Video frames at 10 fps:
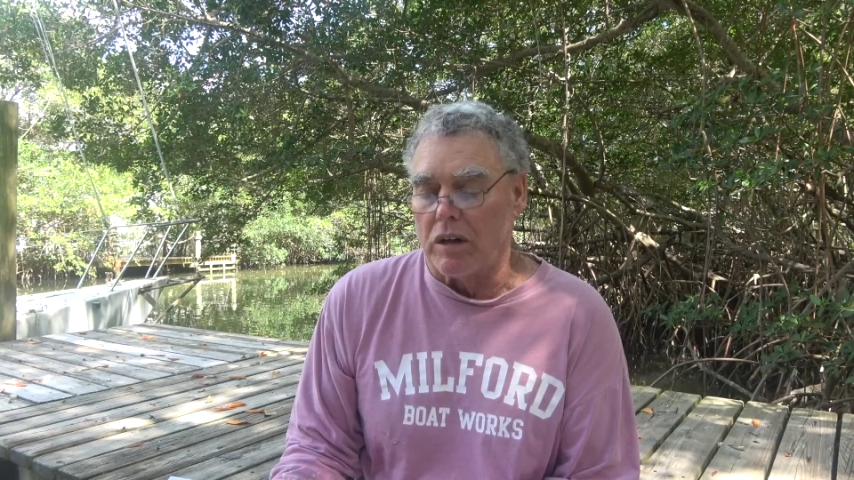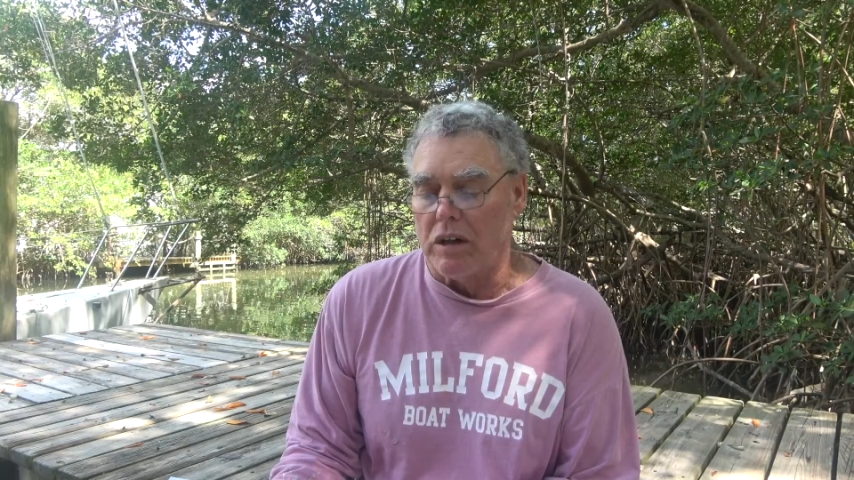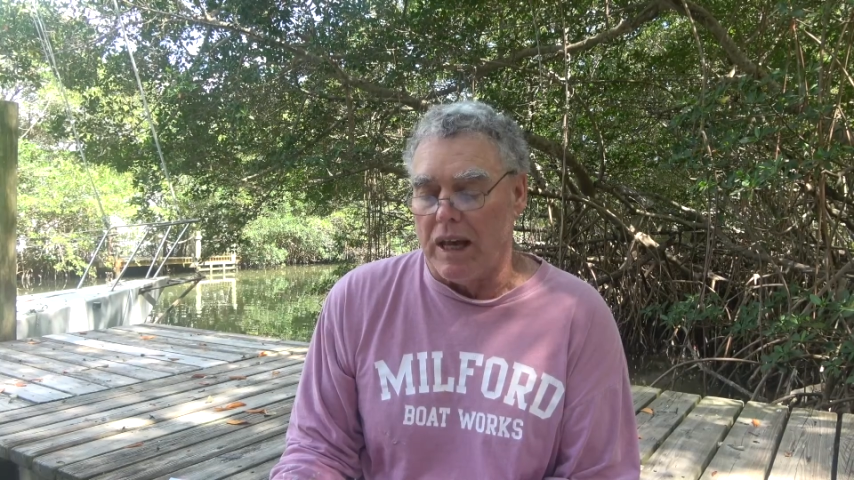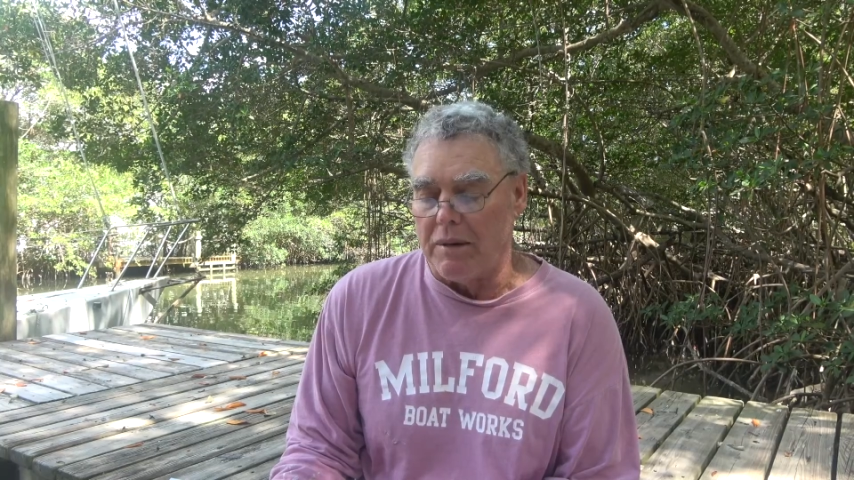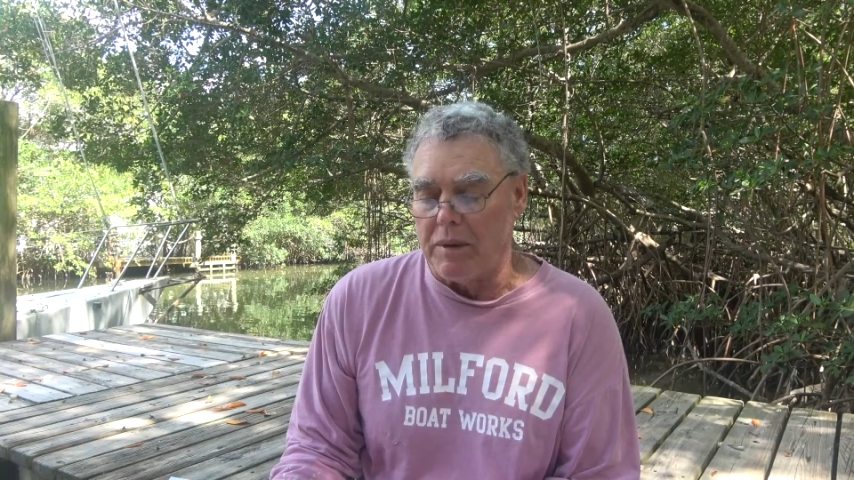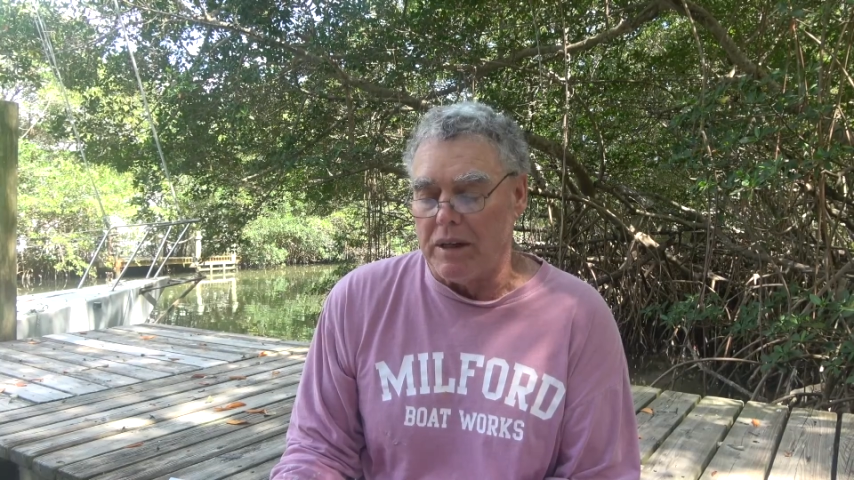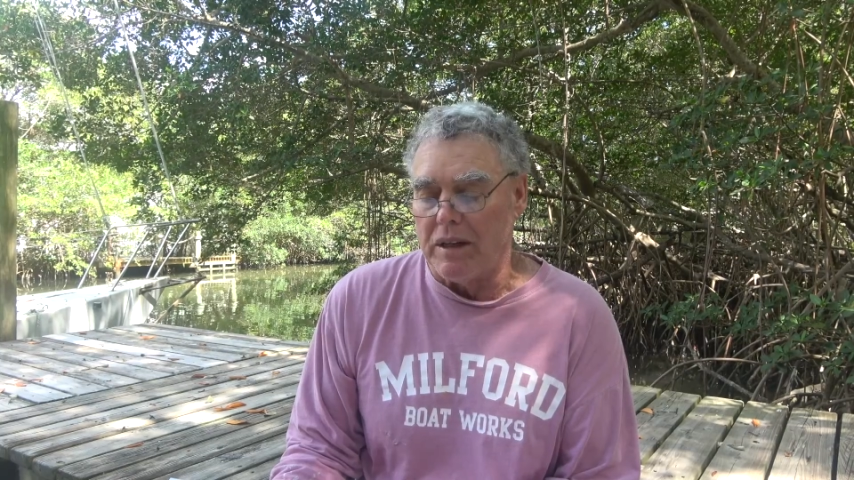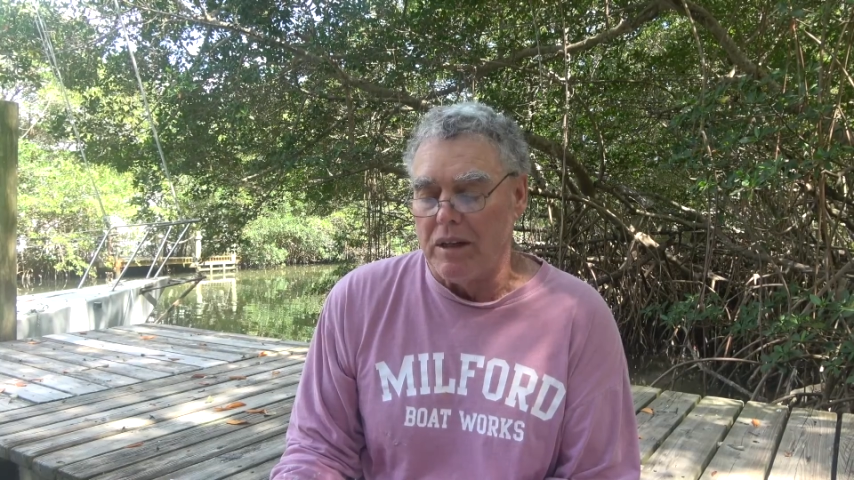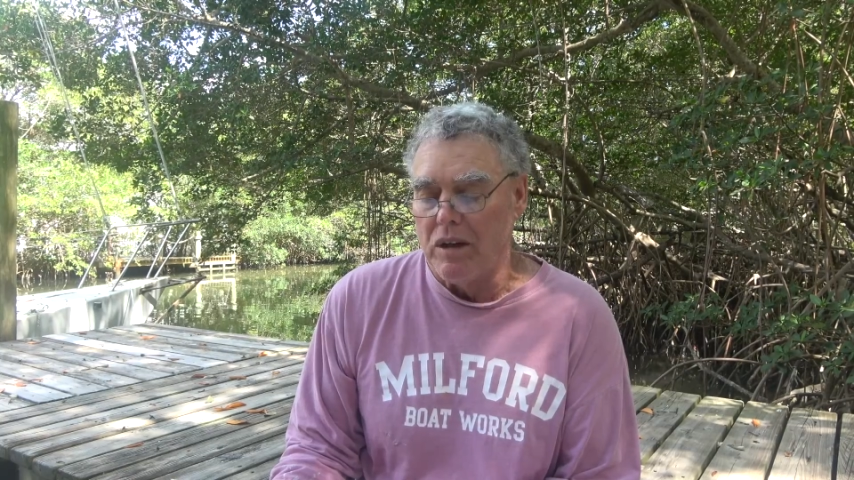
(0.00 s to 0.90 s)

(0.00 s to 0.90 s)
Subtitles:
climate,